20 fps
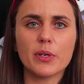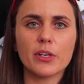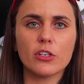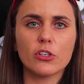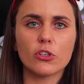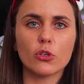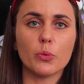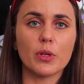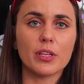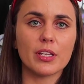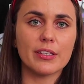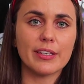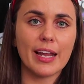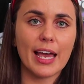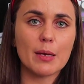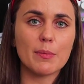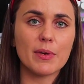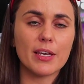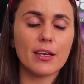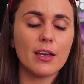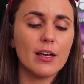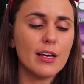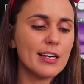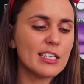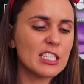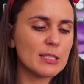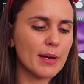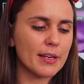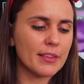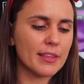we can do with naming
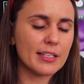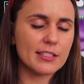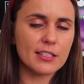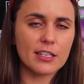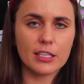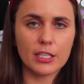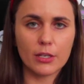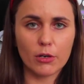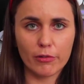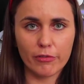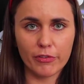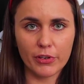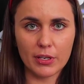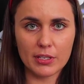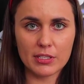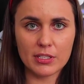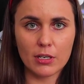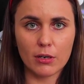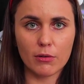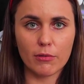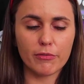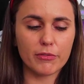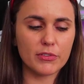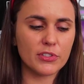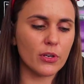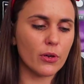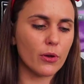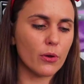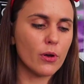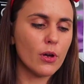to make things clearer for yourself.
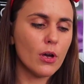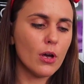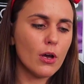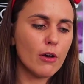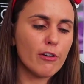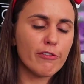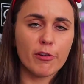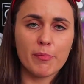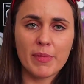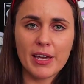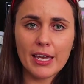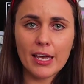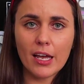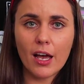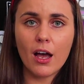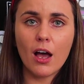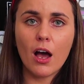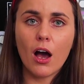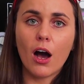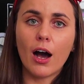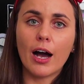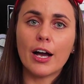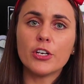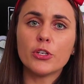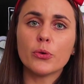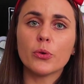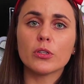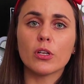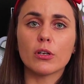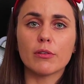So for me, I
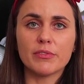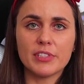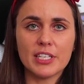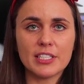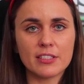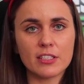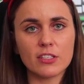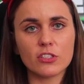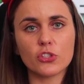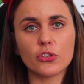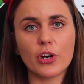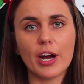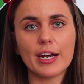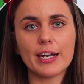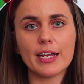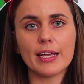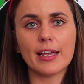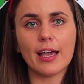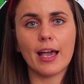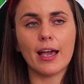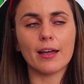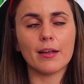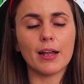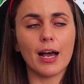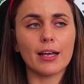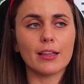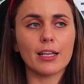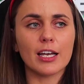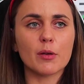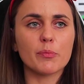do a lot of distance trading and
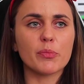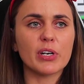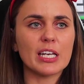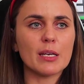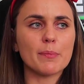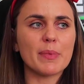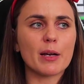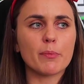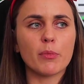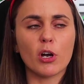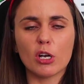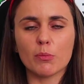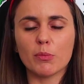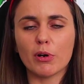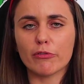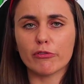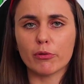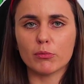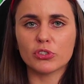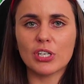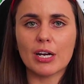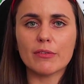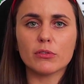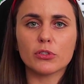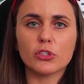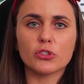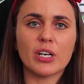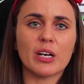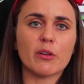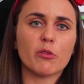I like bringing back Pokemon from travel
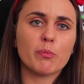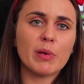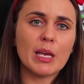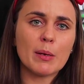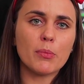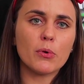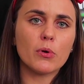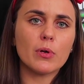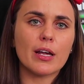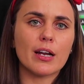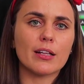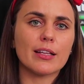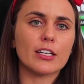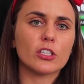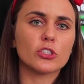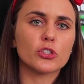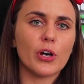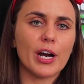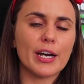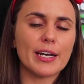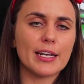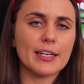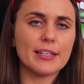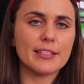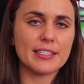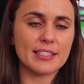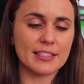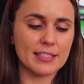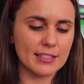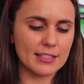to trade with people, and I like trading
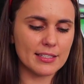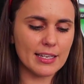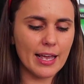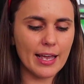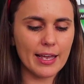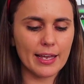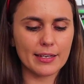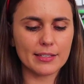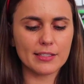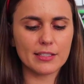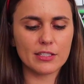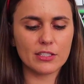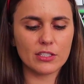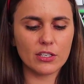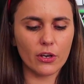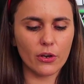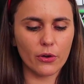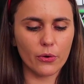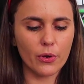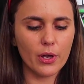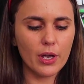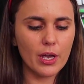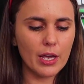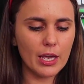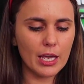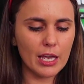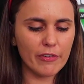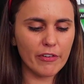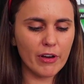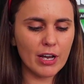distance eggs. So
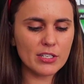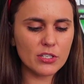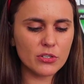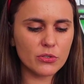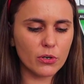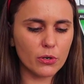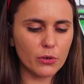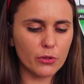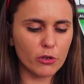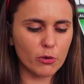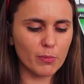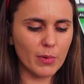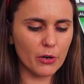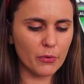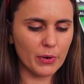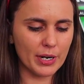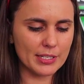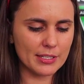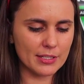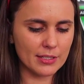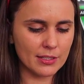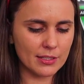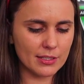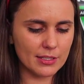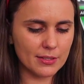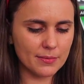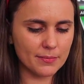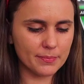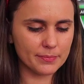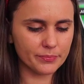if I scroll through my
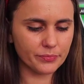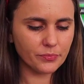recents,